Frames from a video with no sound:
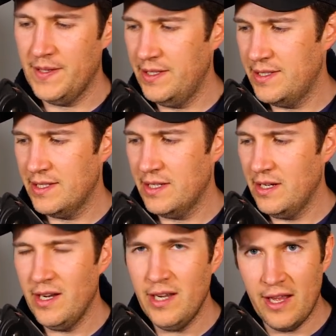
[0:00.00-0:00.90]
It's
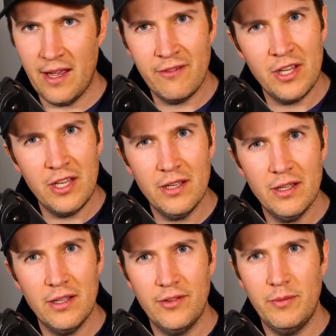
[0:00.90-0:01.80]
kind of heavy,
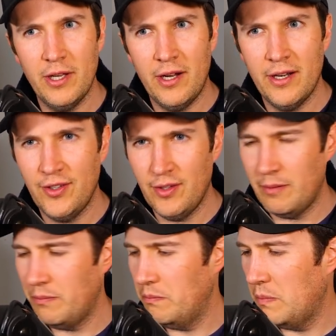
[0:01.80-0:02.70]
to be honest.
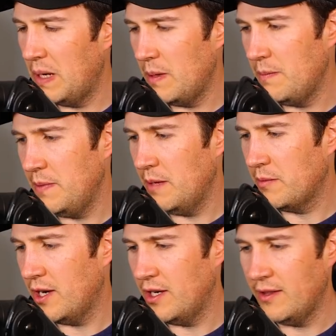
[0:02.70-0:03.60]
I might be
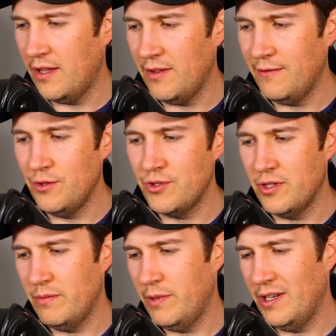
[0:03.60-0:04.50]
upgrading that in the
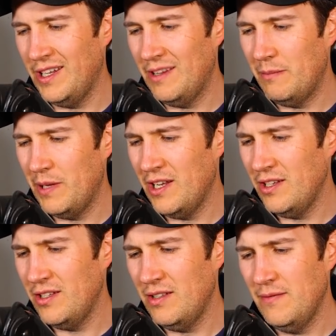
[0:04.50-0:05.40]
future, but in the
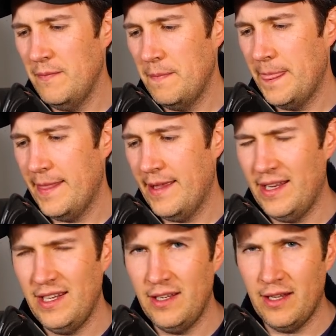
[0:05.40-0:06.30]
Banyan, I
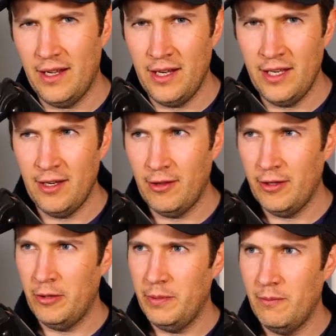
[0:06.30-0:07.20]
need a
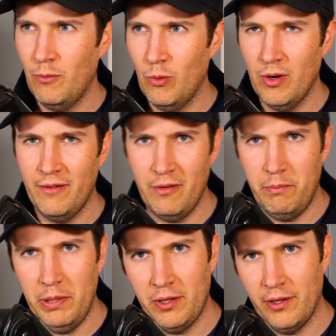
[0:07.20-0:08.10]
little bit more of a
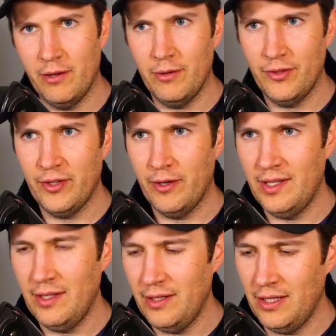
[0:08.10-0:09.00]
pillow. So I
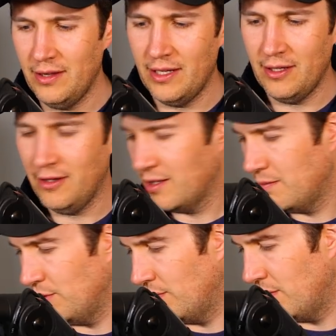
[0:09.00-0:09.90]
didn't need that in the
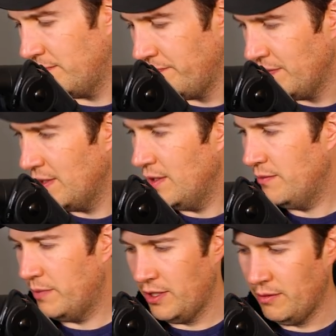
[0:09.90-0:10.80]
Chameleon.
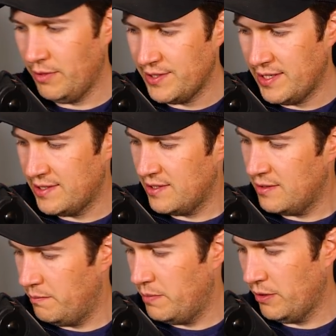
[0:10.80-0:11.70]
But anyways, that's
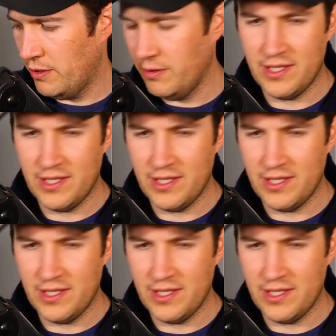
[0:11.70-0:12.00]
the pillow.